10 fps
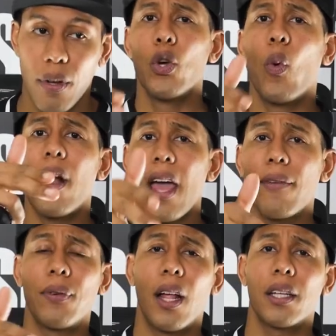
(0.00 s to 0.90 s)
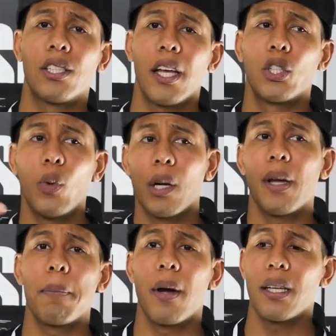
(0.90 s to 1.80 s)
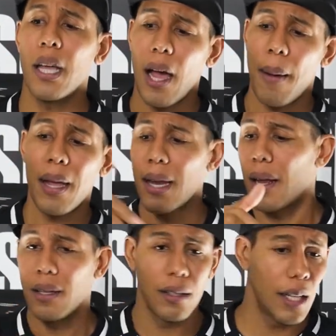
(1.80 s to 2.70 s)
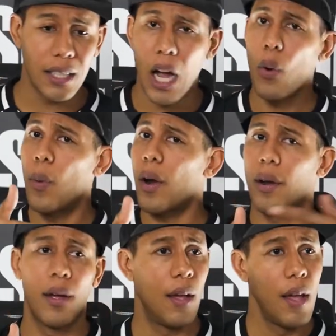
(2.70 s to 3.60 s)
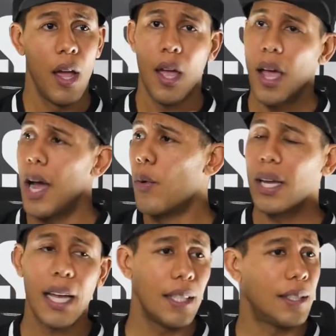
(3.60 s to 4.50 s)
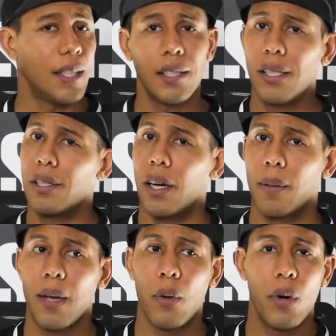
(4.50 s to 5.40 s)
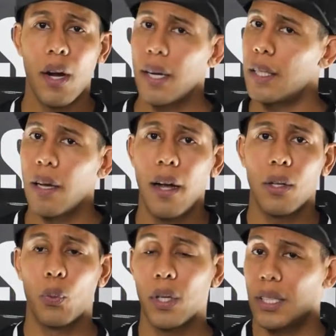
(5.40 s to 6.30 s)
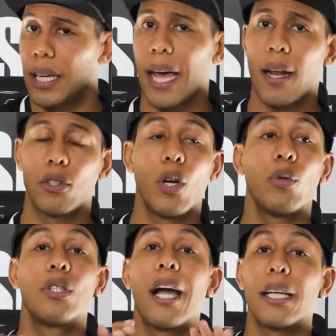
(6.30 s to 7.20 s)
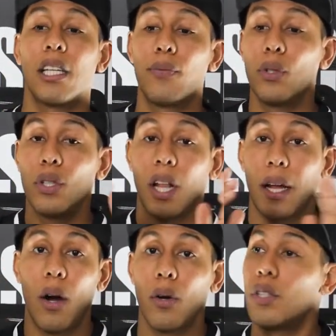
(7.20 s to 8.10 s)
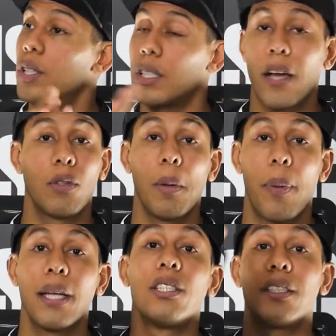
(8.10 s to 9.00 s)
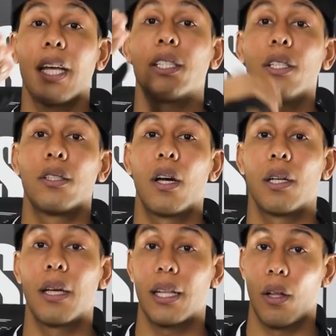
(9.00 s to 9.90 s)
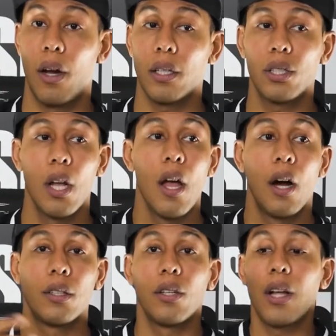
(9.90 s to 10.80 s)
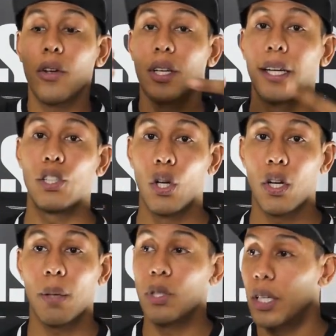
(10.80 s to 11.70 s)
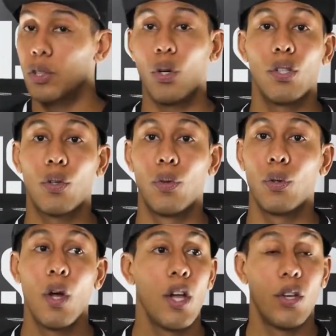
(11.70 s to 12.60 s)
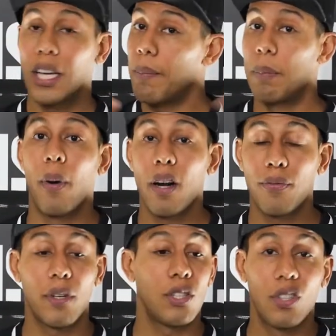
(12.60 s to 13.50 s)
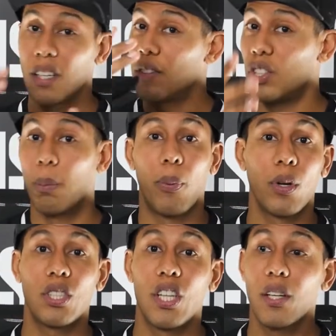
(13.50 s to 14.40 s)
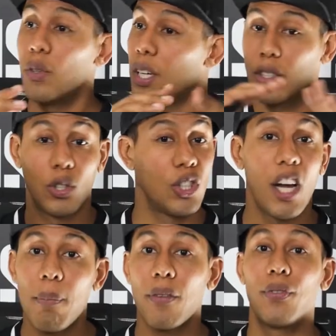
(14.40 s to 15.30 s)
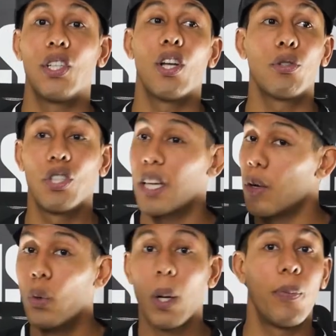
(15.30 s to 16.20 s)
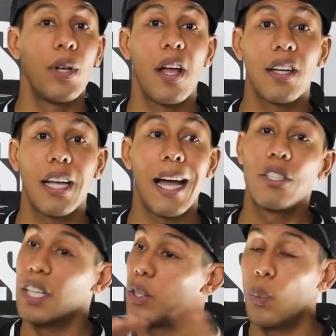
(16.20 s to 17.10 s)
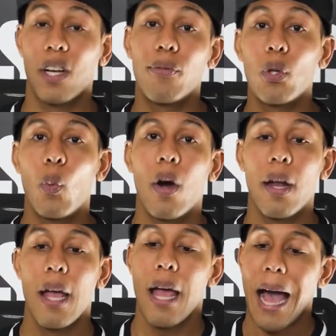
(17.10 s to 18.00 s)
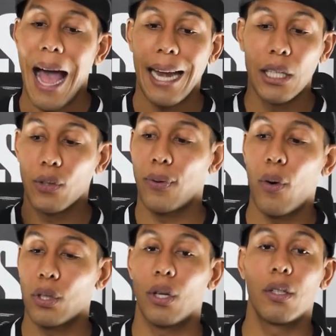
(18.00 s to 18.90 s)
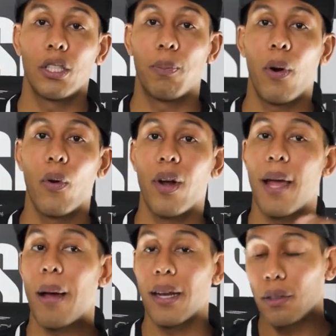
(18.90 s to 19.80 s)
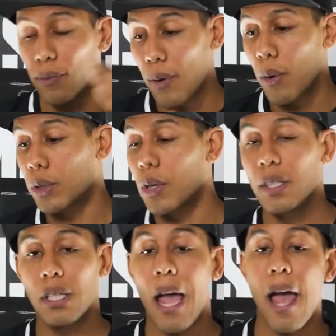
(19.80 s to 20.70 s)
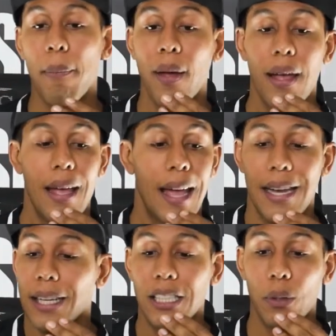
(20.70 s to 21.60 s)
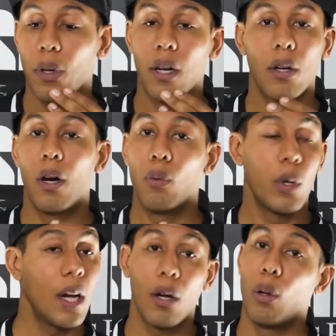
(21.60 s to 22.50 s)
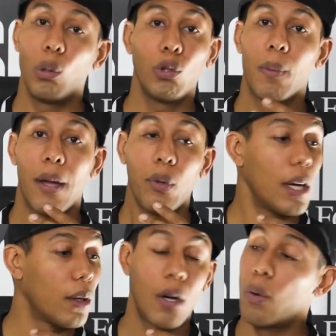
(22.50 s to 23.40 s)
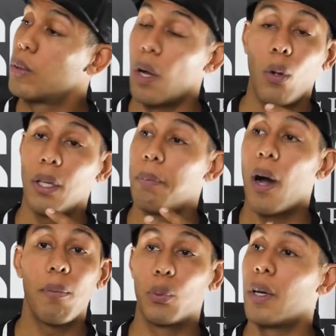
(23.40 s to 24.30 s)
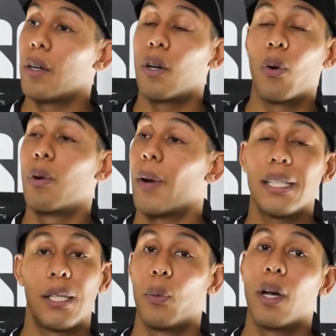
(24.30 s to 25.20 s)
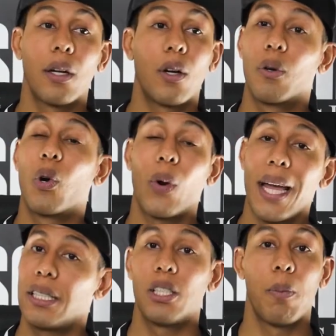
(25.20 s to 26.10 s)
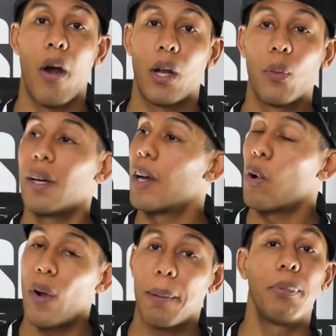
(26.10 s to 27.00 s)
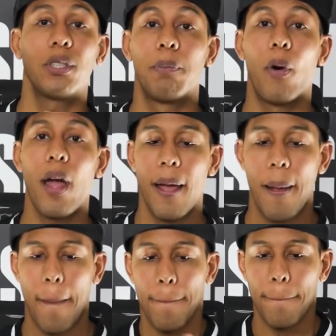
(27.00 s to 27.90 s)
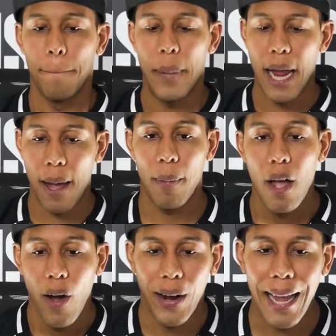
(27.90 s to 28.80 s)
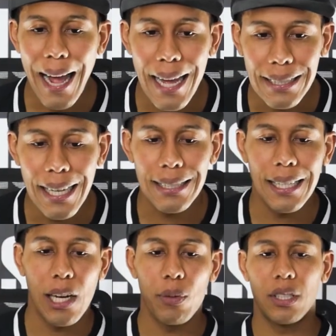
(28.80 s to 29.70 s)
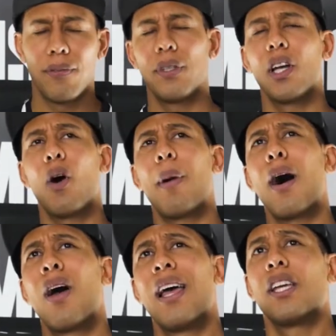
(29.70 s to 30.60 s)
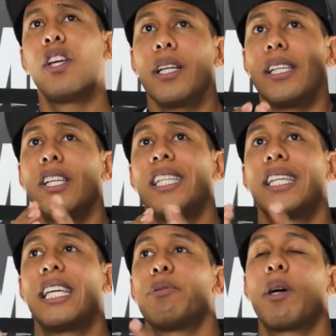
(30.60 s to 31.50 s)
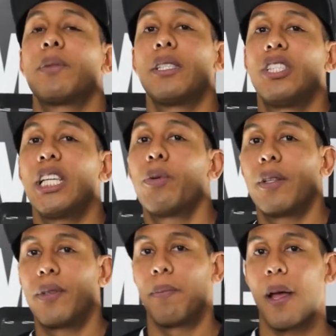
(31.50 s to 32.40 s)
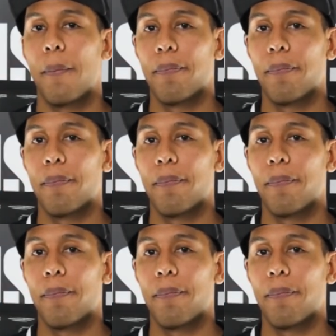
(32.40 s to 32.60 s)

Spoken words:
You want to have a lot of sex. You want to make money. I mean, that's how we work. And we can assist each other, man. We're on this hunt. We're together. So, guys, if you like, oh, you just have to be patient. Next year is going to get launched. Until now, you can join up. You can join the crew. You can be part of us. You can support the channel. You can share my videos. You can hook up with the other guys. You can do whatever you want. I need to focus on this program. I need to focus on this app. And next year, we're going to go loose, man. We're going to go totally bombers. We're going to go crazy. We're going to go crash this market. We're going to go crack pussy, boy. Bam. Okay, guys, that's it. It was the video about you need to keep something secret from them.